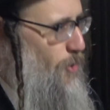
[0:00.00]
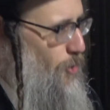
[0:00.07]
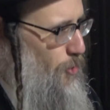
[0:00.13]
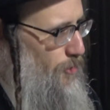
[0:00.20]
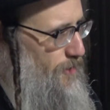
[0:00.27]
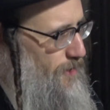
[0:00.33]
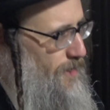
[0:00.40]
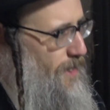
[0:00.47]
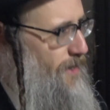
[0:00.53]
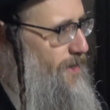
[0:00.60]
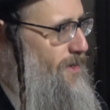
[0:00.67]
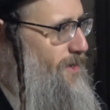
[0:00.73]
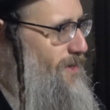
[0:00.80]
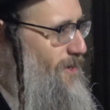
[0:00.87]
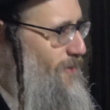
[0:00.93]

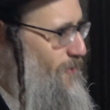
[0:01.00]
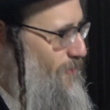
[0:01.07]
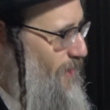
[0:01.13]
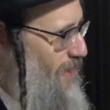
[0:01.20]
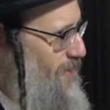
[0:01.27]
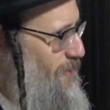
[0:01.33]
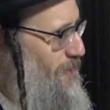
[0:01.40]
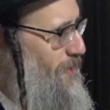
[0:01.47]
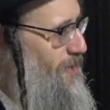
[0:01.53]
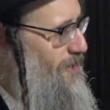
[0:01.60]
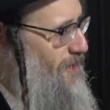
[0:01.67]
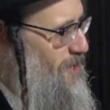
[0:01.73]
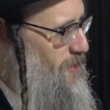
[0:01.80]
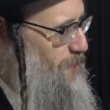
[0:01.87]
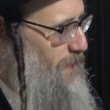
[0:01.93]
ordinary, regular,
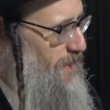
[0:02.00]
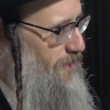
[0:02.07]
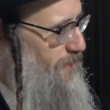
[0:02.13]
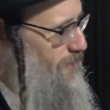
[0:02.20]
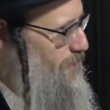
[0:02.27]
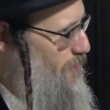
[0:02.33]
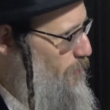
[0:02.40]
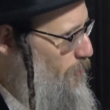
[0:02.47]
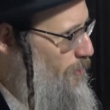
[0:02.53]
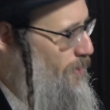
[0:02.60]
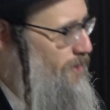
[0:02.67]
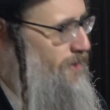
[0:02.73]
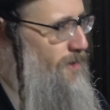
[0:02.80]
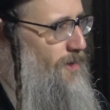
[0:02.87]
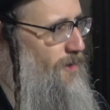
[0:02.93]
expected
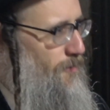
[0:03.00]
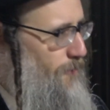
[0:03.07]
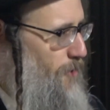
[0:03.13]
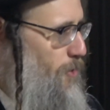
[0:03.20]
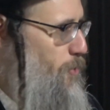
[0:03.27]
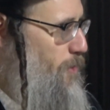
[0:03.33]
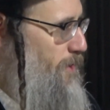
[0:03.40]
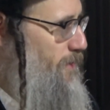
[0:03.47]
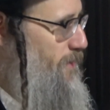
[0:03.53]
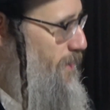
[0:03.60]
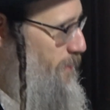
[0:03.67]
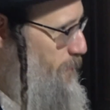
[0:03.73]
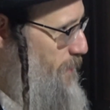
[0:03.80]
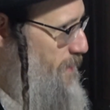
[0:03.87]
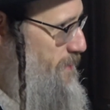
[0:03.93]
reward for one that
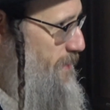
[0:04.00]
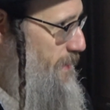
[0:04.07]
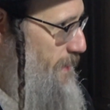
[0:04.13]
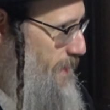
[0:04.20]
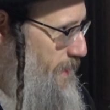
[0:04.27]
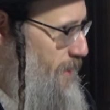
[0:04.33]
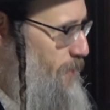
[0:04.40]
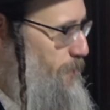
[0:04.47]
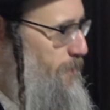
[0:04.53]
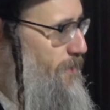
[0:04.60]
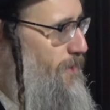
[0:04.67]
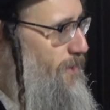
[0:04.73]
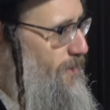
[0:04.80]
basically helped